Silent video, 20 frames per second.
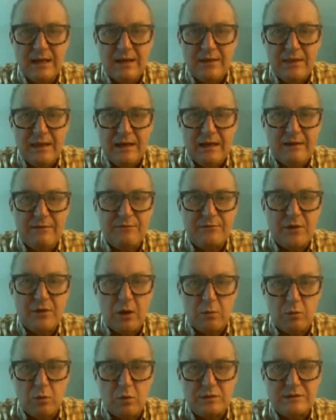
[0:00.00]
that, if
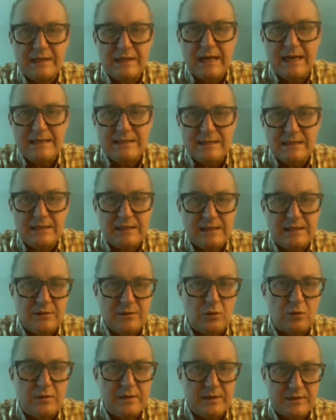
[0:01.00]
coordinated and
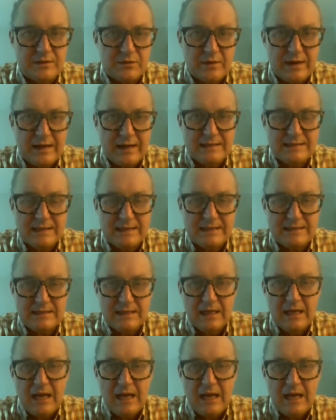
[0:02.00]
orchestrated,